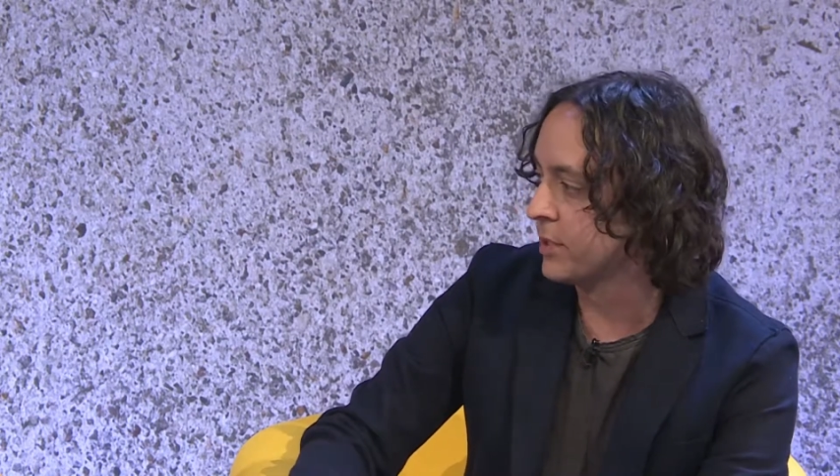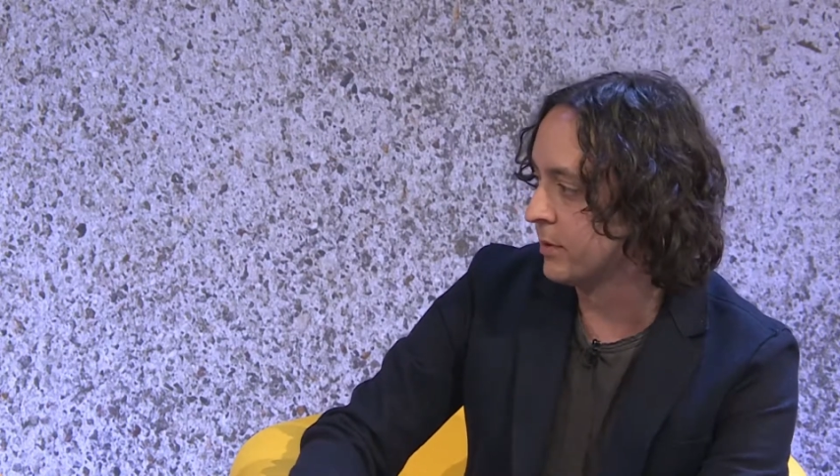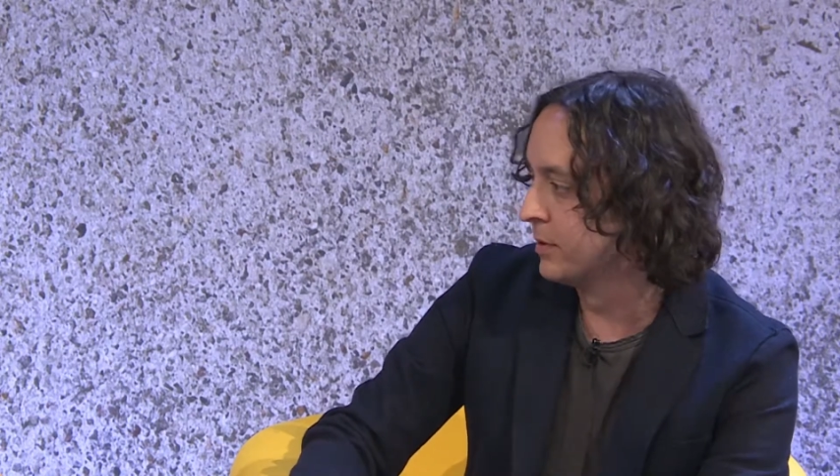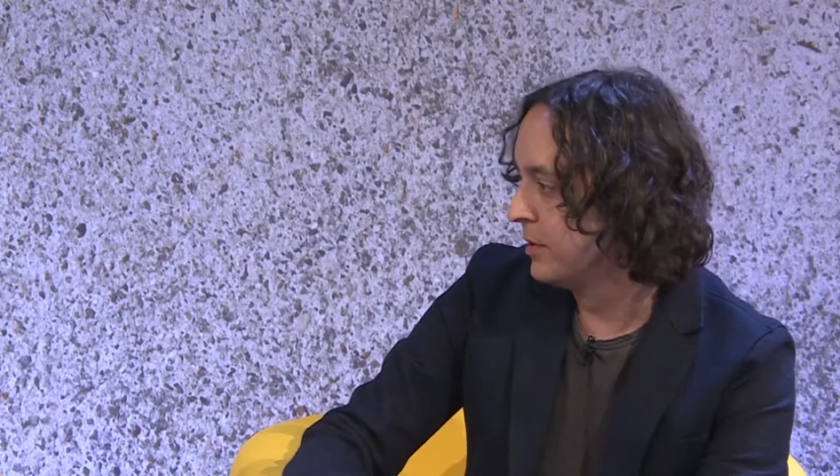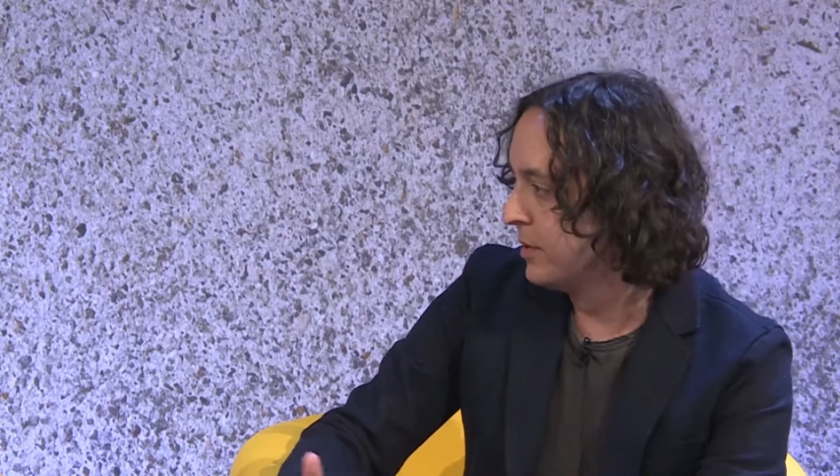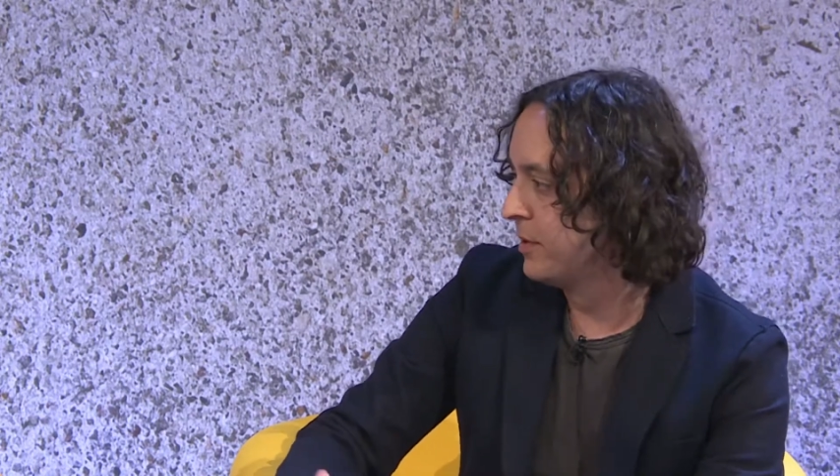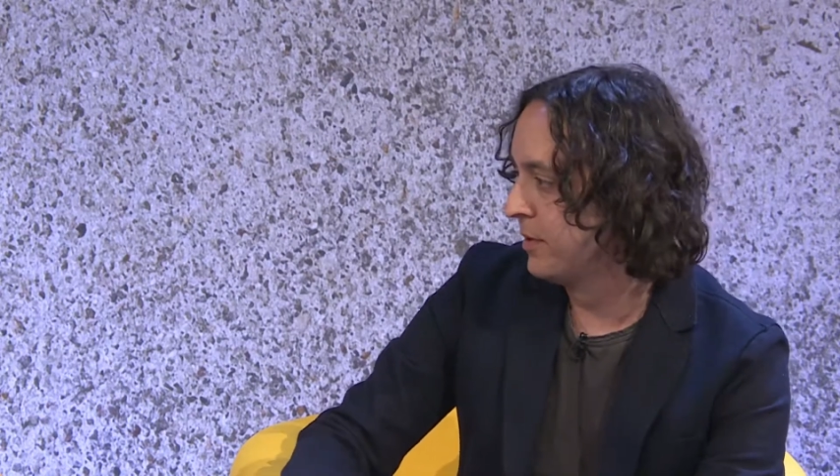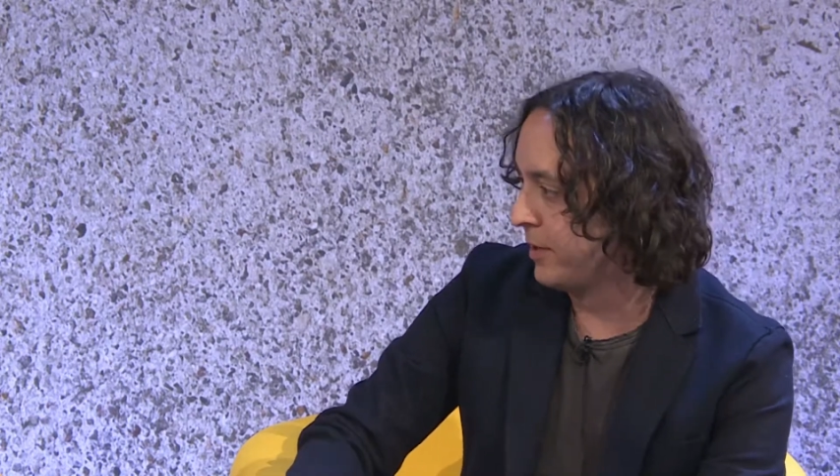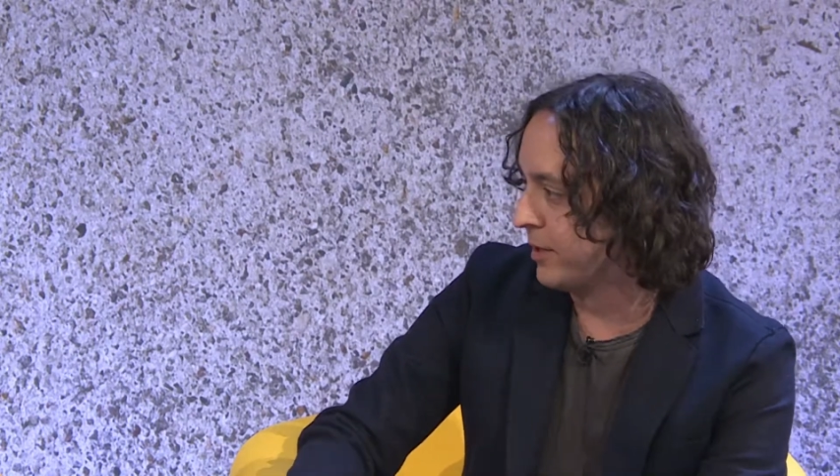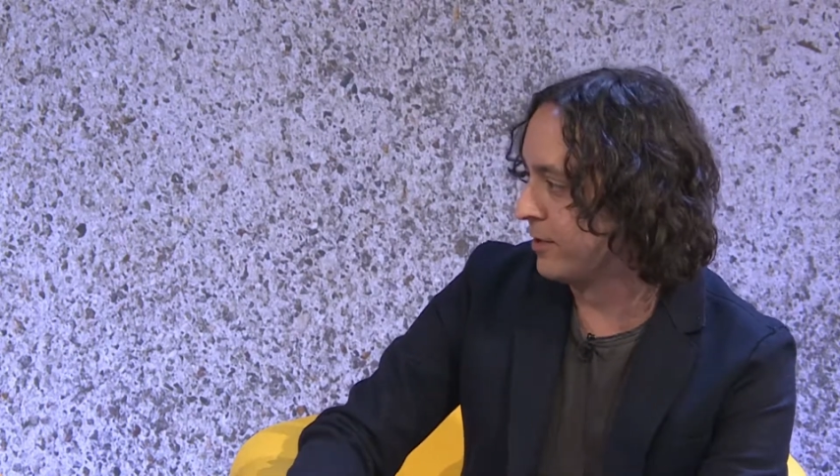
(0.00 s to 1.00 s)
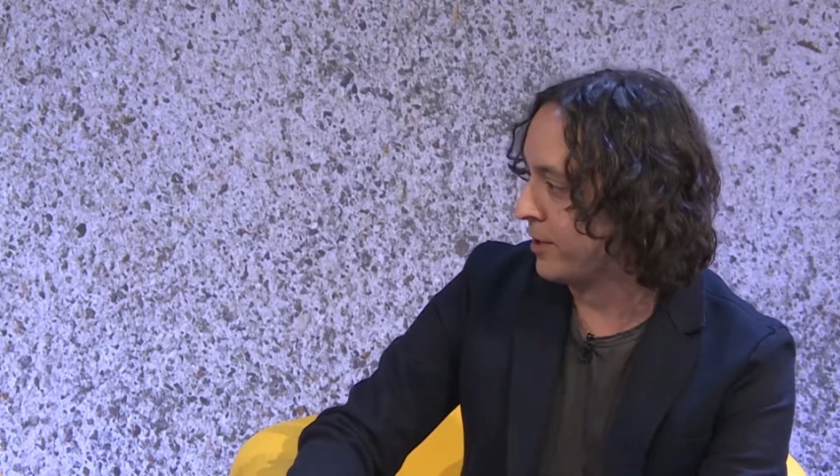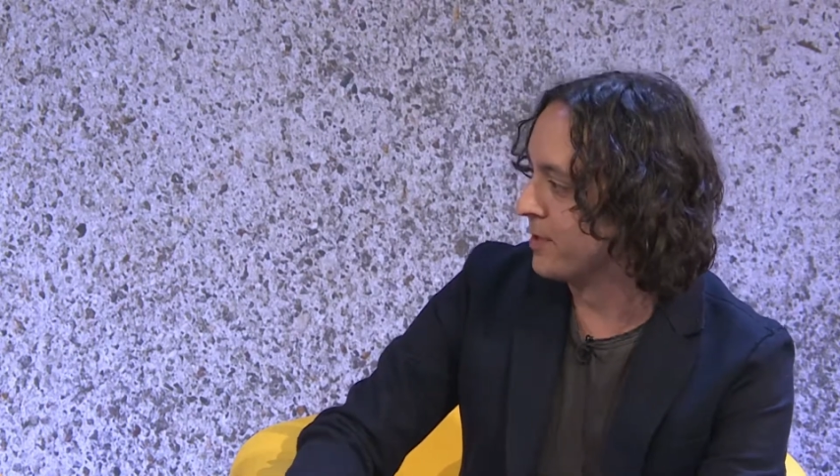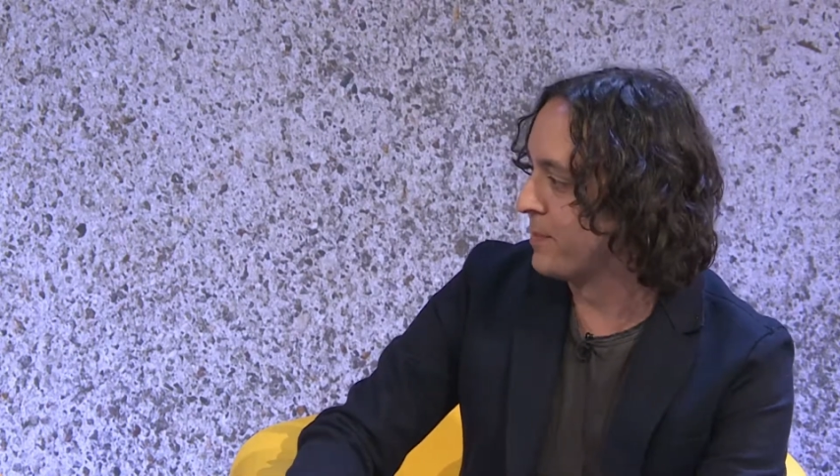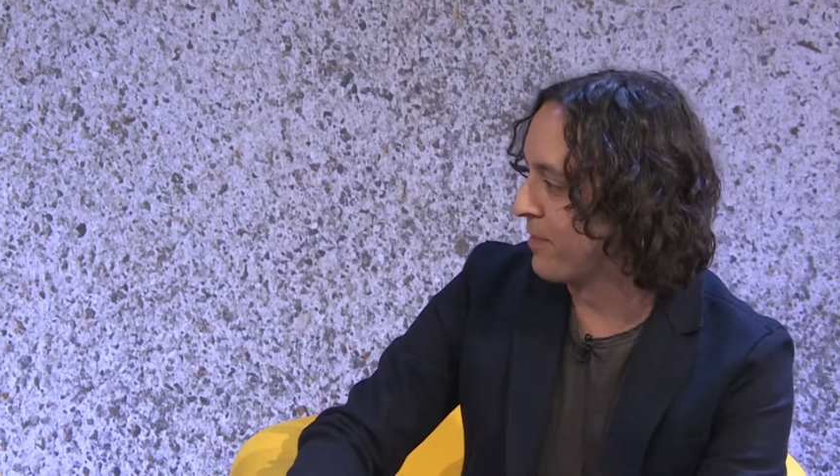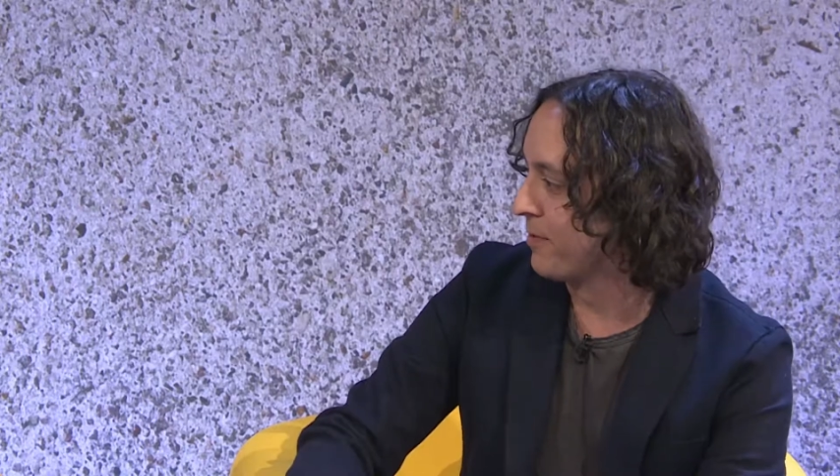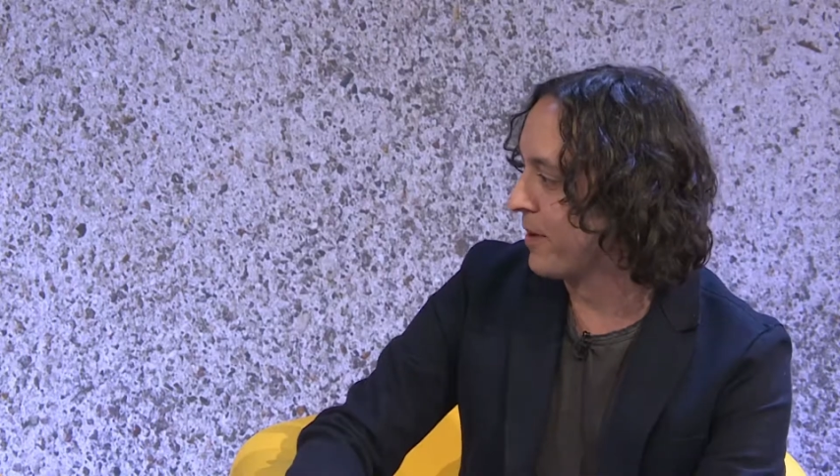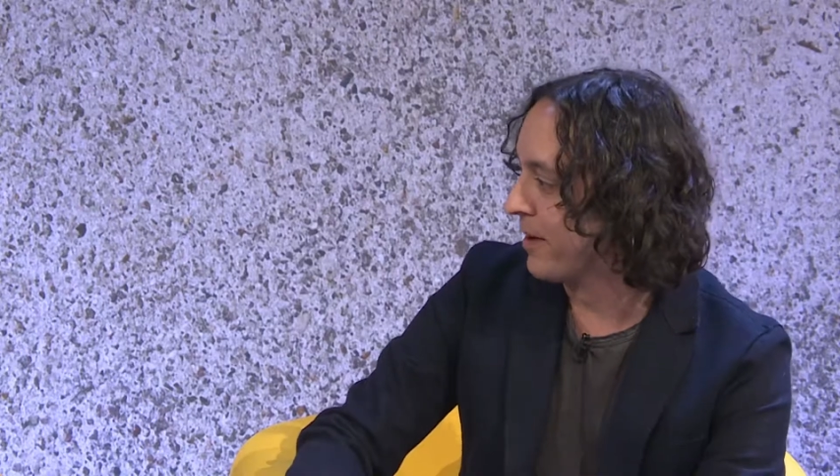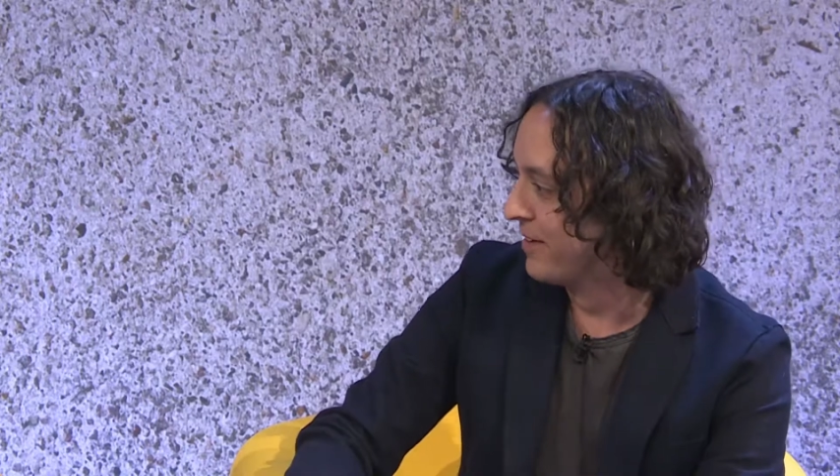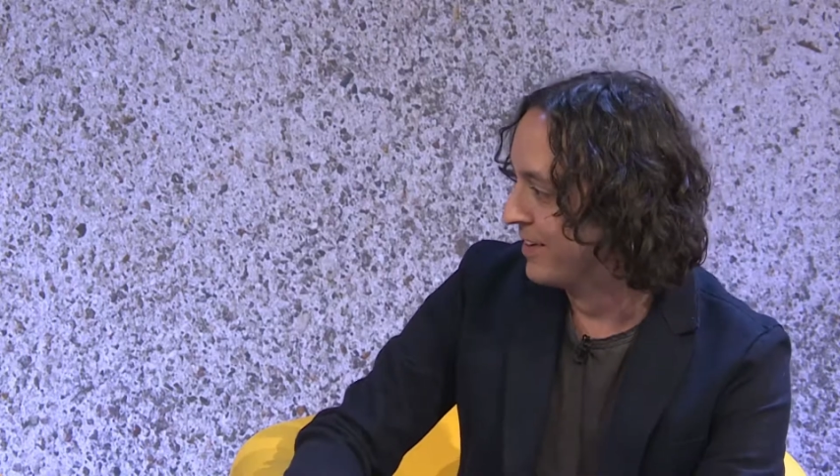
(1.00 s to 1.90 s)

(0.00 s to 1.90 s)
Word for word: So. You know, do the math from there.